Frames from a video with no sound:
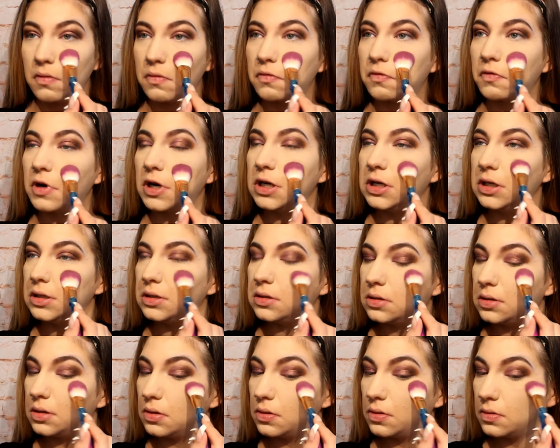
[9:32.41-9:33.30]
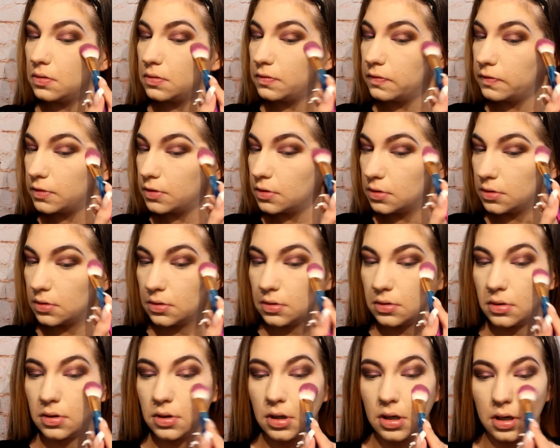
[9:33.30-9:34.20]
right
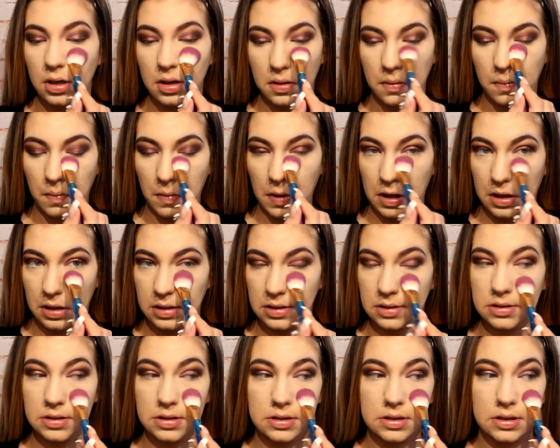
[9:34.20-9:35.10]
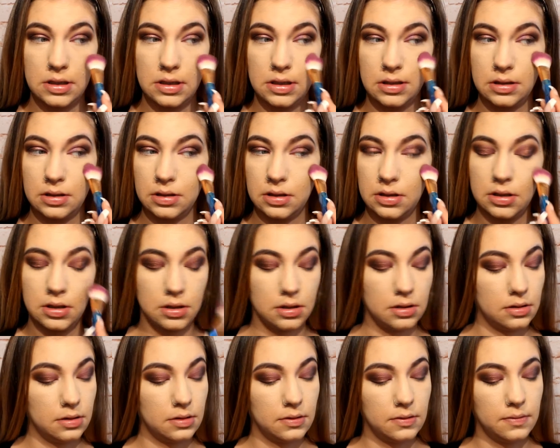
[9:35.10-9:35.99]
over my
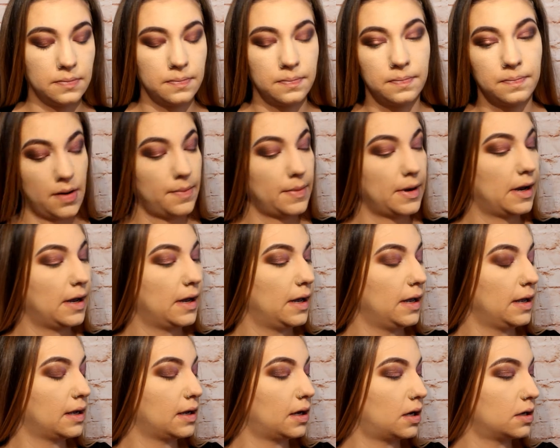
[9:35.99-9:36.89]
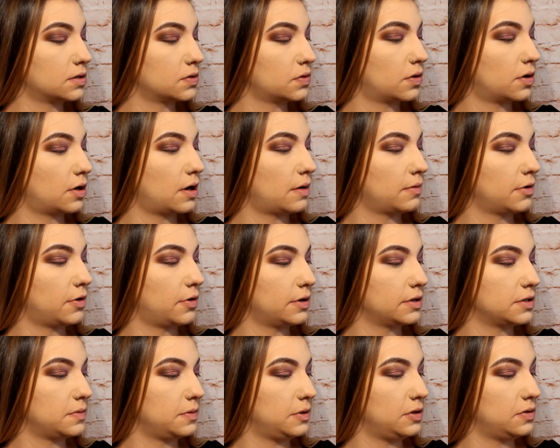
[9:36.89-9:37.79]
concealer. My contour, I'm
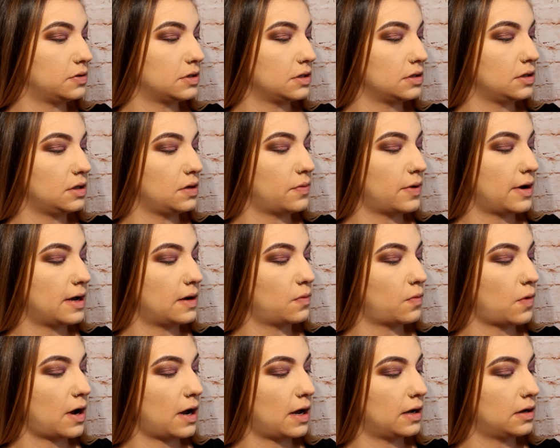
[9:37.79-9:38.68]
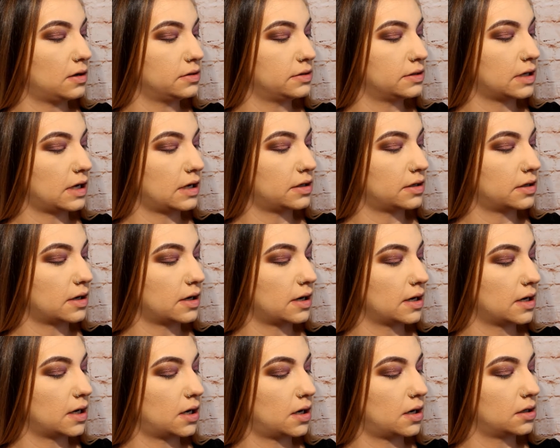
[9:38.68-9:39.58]
going to be using the Wet n Wild
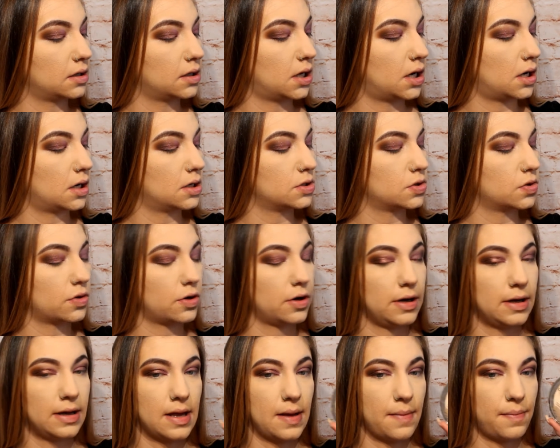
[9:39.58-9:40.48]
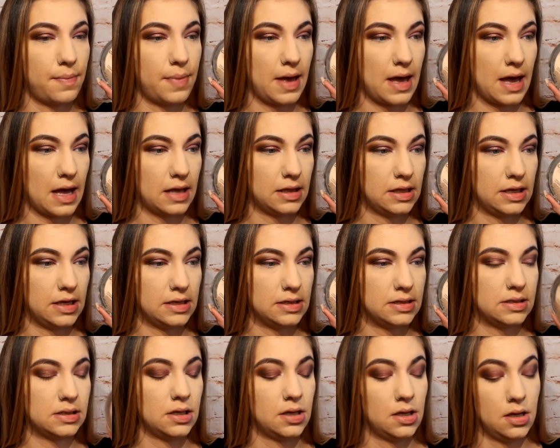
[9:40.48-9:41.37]
Coloricon contouring
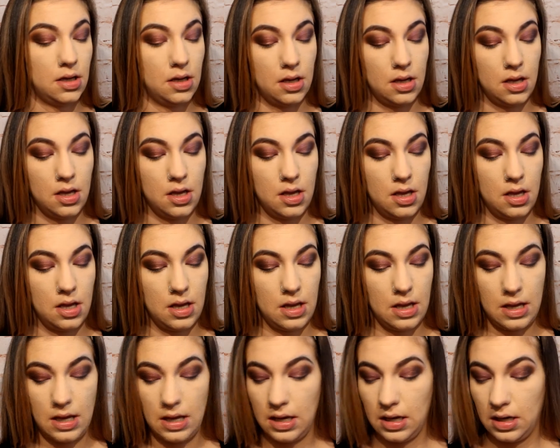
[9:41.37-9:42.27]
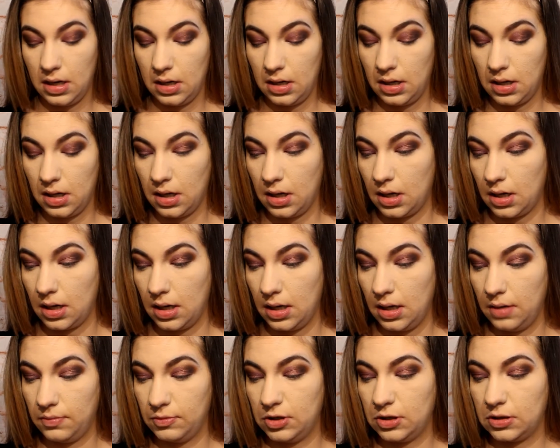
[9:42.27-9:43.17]
palette, and I
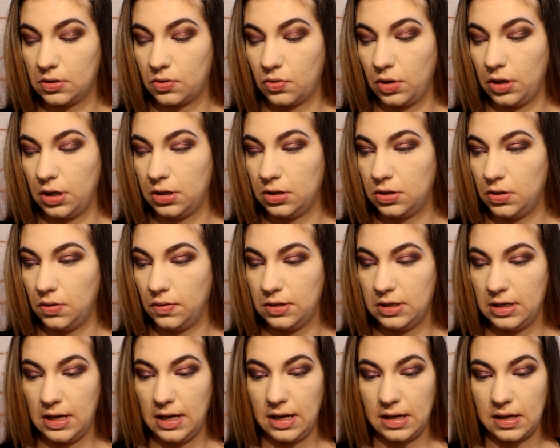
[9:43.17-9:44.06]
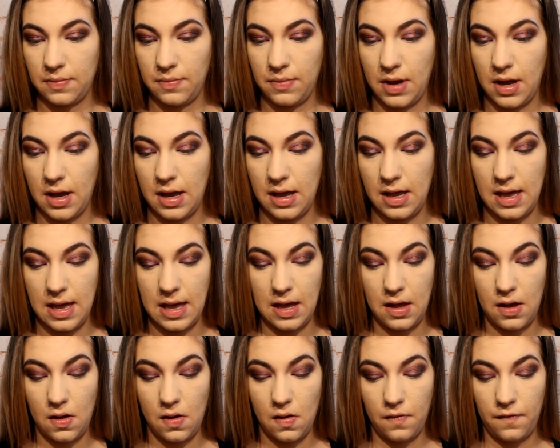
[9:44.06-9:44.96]
am just going to take my
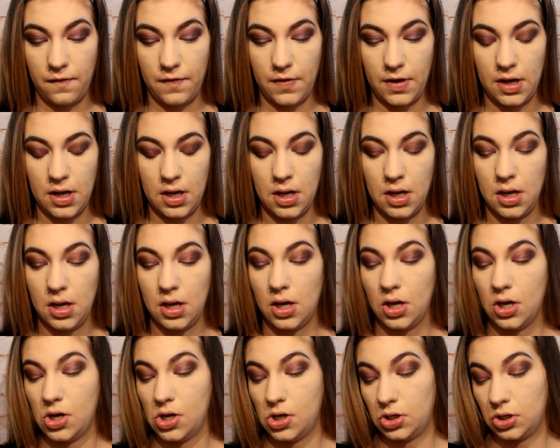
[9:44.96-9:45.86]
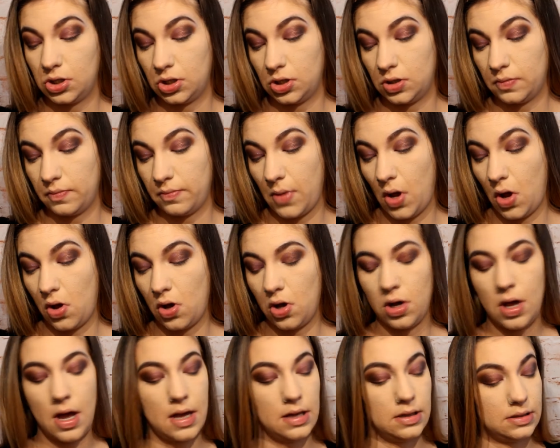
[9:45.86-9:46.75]
e.l.f.
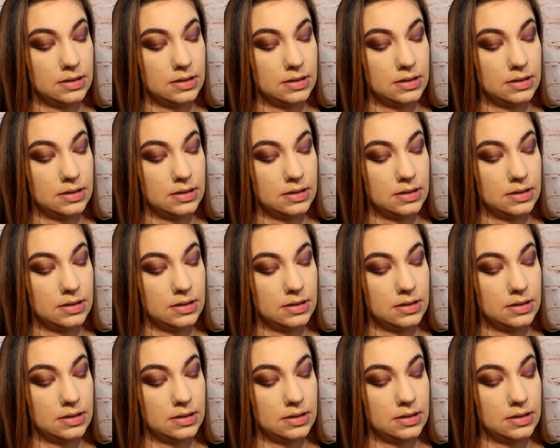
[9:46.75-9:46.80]
small